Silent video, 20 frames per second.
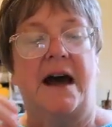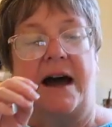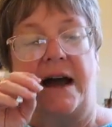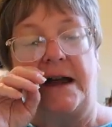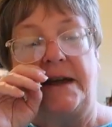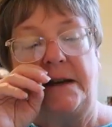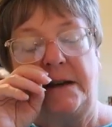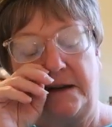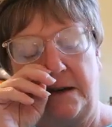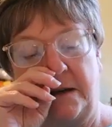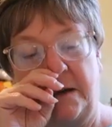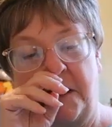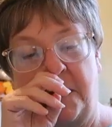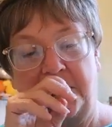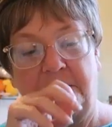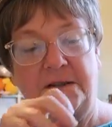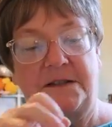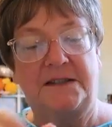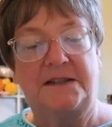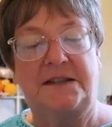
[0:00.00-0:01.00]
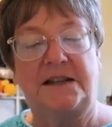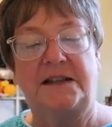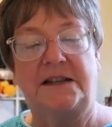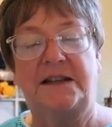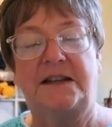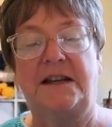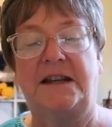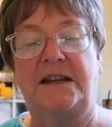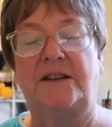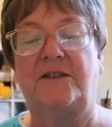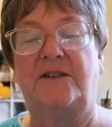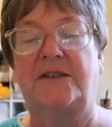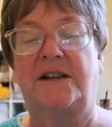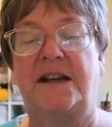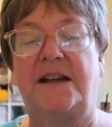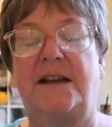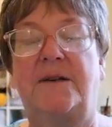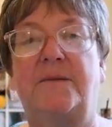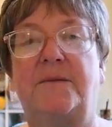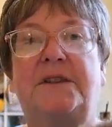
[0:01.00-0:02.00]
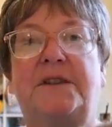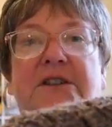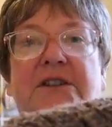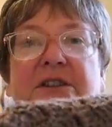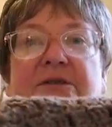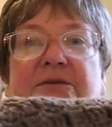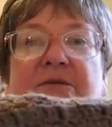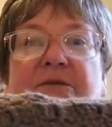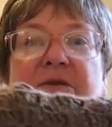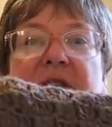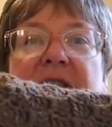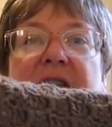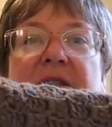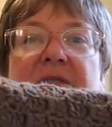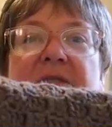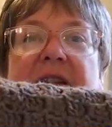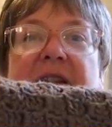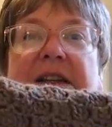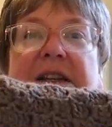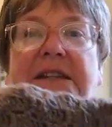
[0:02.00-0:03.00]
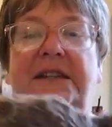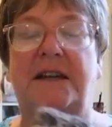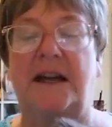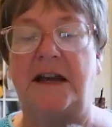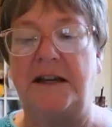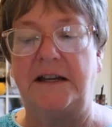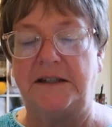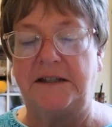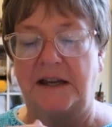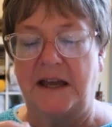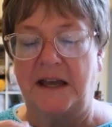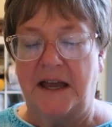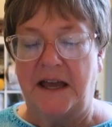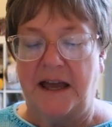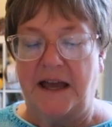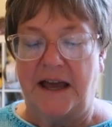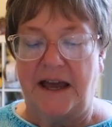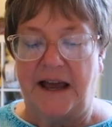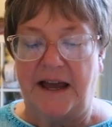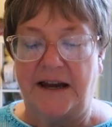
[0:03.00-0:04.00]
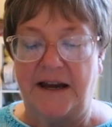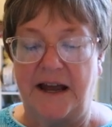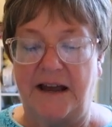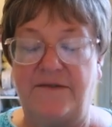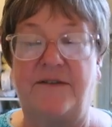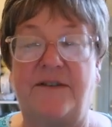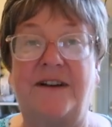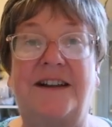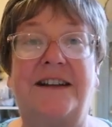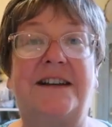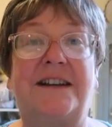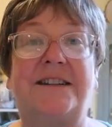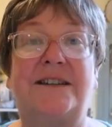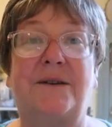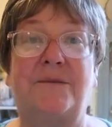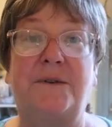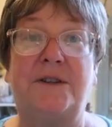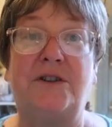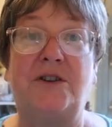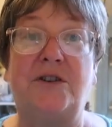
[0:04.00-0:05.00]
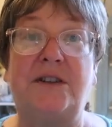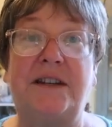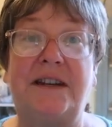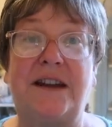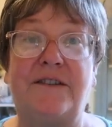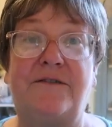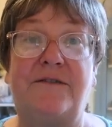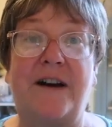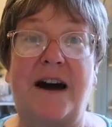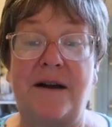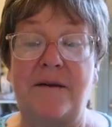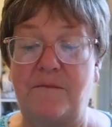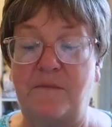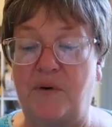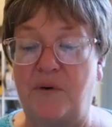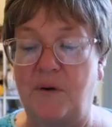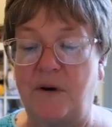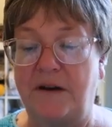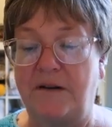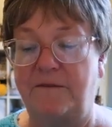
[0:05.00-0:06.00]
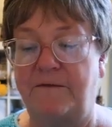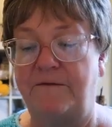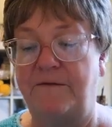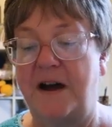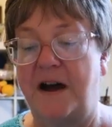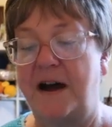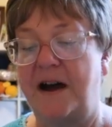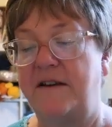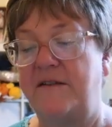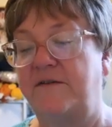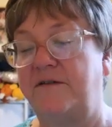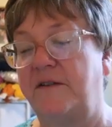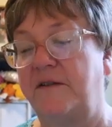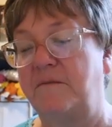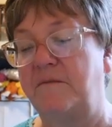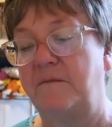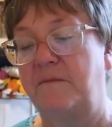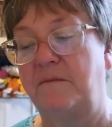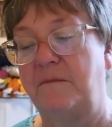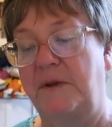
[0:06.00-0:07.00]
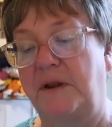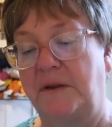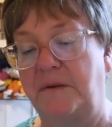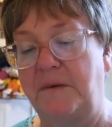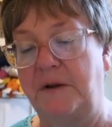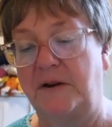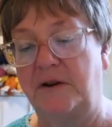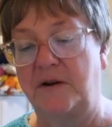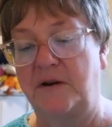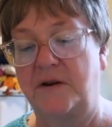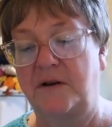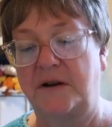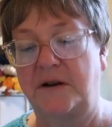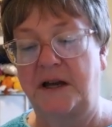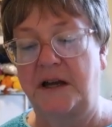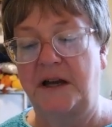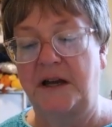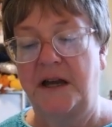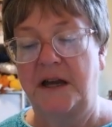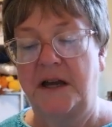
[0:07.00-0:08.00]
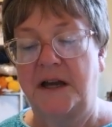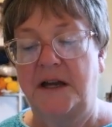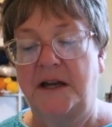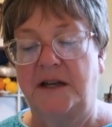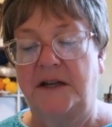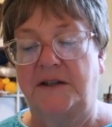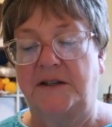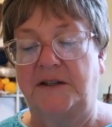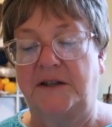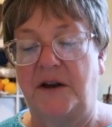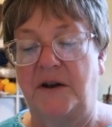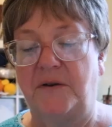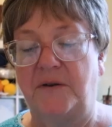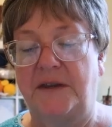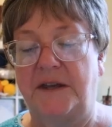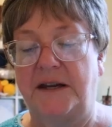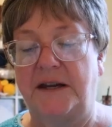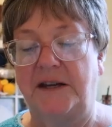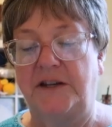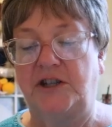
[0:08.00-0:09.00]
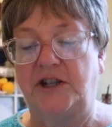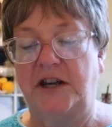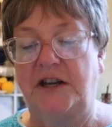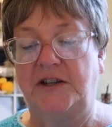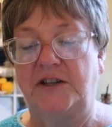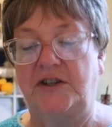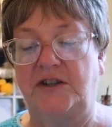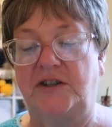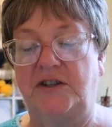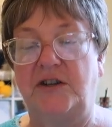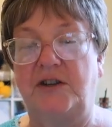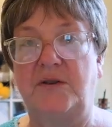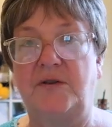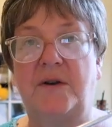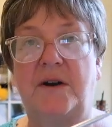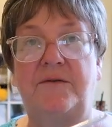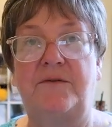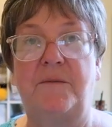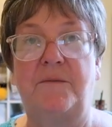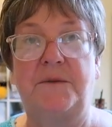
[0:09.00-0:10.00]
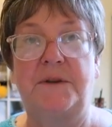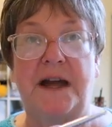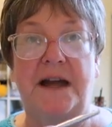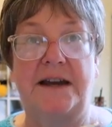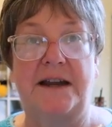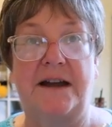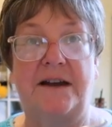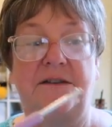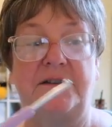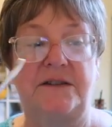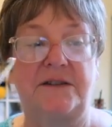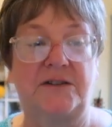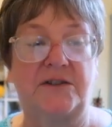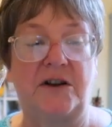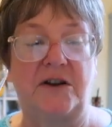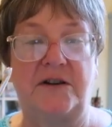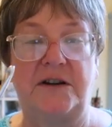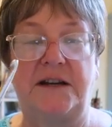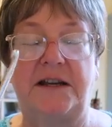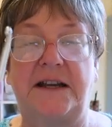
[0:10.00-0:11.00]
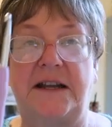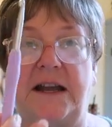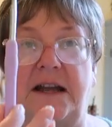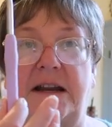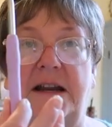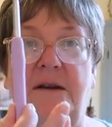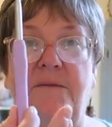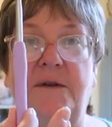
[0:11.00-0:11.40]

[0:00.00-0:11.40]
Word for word: I noticed it, it looked like it was just really, really tight. And I realized I was using a 5.5 millimeter hook. So then I changed to, I ripped that out, started again.